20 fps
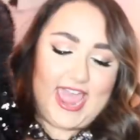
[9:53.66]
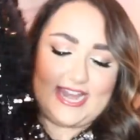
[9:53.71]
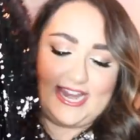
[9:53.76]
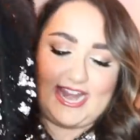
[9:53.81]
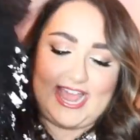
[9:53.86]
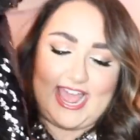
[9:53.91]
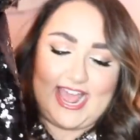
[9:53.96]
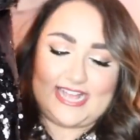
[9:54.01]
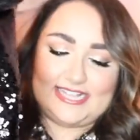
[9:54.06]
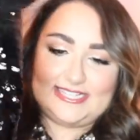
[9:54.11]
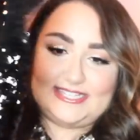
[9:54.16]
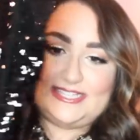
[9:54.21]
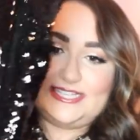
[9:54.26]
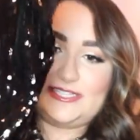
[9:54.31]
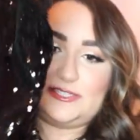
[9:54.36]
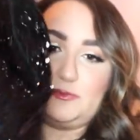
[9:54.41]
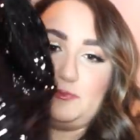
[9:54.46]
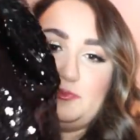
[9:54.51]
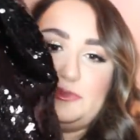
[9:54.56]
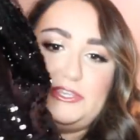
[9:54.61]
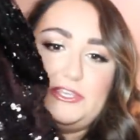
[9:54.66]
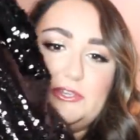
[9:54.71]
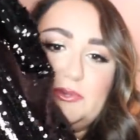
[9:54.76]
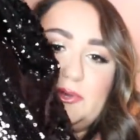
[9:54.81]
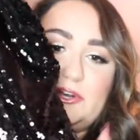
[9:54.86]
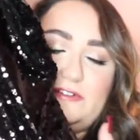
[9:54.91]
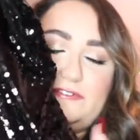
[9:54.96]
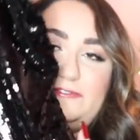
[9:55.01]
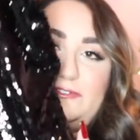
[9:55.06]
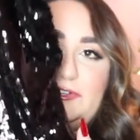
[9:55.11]
and it has this
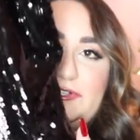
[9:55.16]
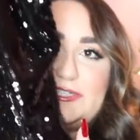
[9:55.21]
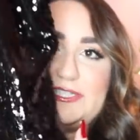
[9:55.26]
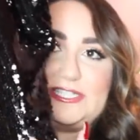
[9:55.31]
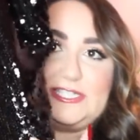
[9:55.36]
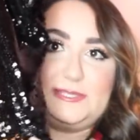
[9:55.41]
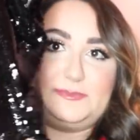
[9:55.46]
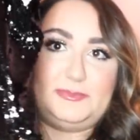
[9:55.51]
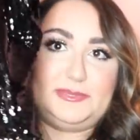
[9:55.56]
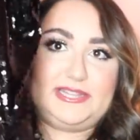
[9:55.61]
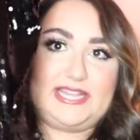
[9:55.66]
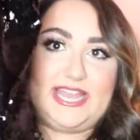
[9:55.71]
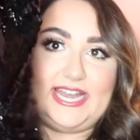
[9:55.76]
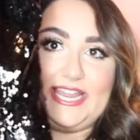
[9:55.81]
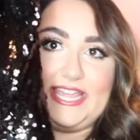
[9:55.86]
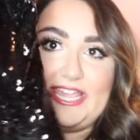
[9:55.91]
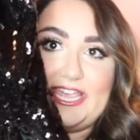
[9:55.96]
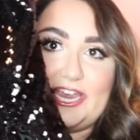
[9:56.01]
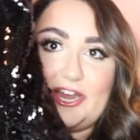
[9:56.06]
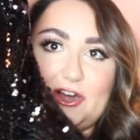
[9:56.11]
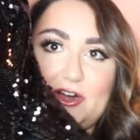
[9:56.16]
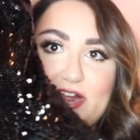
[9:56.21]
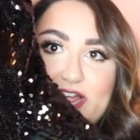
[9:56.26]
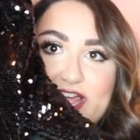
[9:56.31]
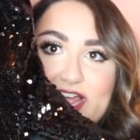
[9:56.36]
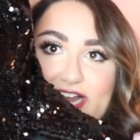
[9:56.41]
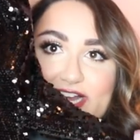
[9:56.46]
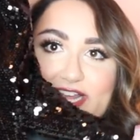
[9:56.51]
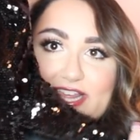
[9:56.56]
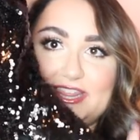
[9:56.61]
beautiful split here
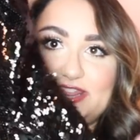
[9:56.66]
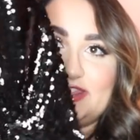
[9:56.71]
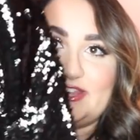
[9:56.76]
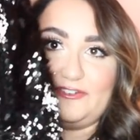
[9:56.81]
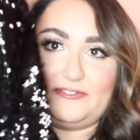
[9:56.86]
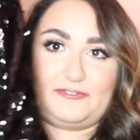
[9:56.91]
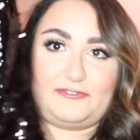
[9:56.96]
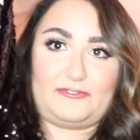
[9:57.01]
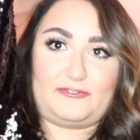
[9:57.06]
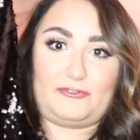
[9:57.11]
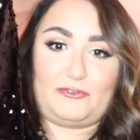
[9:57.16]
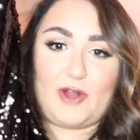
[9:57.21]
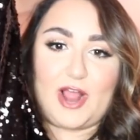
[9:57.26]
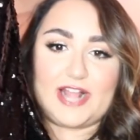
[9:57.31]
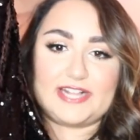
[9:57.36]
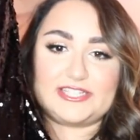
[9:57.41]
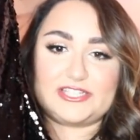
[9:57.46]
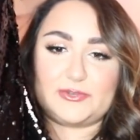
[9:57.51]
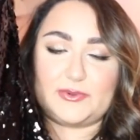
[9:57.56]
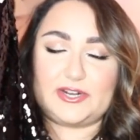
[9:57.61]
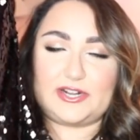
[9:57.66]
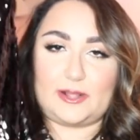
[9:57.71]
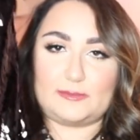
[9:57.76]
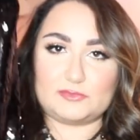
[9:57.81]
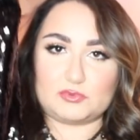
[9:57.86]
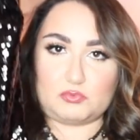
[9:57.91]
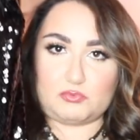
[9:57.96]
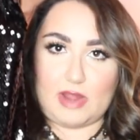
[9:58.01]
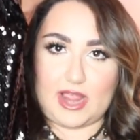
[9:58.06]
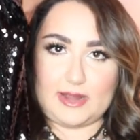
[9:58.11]
in the front, so it
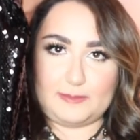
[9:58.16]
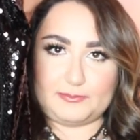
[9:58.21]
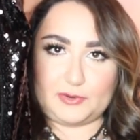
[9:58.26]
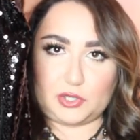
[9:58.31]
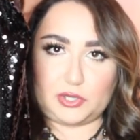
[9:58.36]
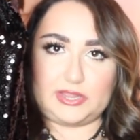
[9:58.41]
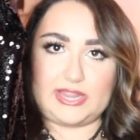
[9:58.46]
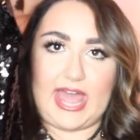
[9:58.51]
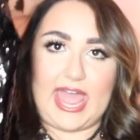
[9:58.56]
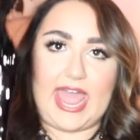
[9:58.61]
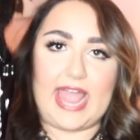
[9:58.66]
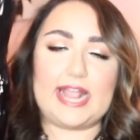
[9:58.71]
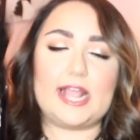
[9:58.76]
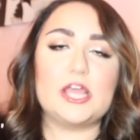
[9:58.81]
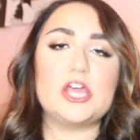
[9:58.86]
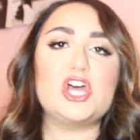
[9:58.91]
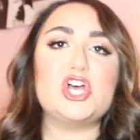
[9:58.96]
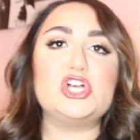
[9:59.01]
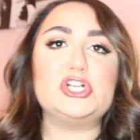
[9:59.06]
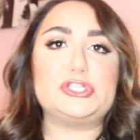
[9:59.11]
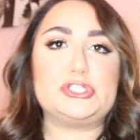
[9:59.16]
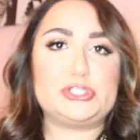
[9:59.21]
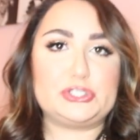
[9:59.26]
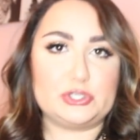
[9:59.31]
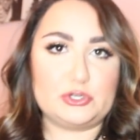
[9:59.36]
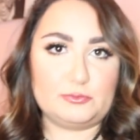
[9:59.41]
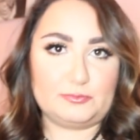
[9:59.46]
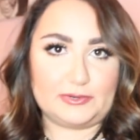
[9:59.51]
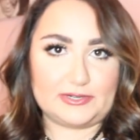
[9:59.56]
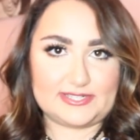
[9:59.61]
comes right up your leg.
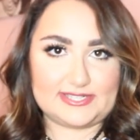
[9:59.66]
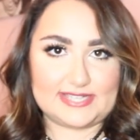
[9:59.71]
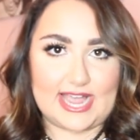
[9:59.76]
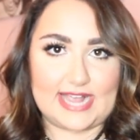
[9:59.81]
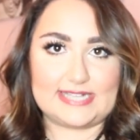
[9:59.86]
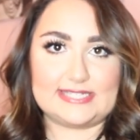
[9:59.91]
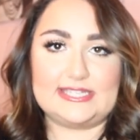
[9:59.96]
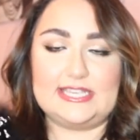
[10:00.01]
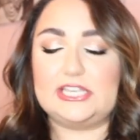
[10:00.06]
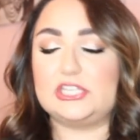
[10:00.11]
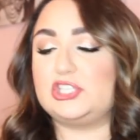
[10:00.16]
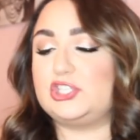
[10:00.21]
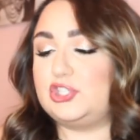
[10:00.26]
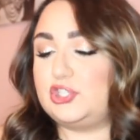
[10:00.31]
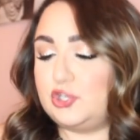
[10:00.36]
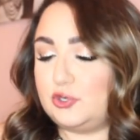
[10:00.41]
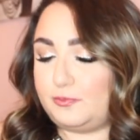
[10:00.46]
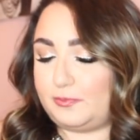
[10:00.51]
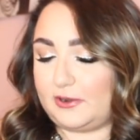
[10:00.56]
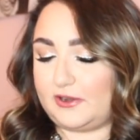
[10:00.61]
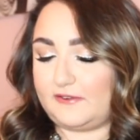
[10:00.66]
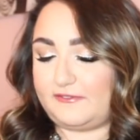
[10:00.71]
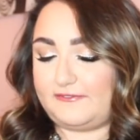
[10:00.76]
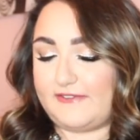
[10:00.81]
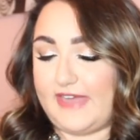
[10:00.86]
Super sexy, super